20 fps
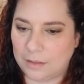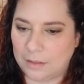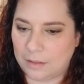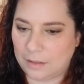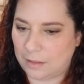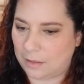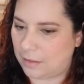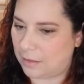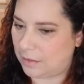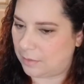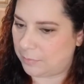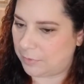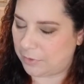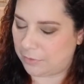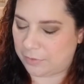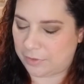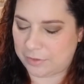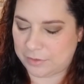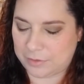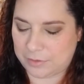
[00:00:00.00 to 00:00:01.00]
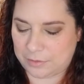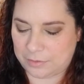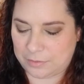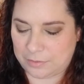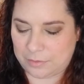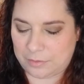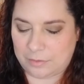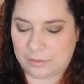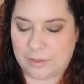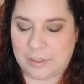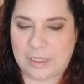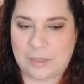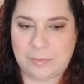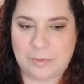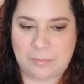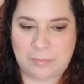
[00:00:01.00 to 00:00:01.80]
And I'm going to grab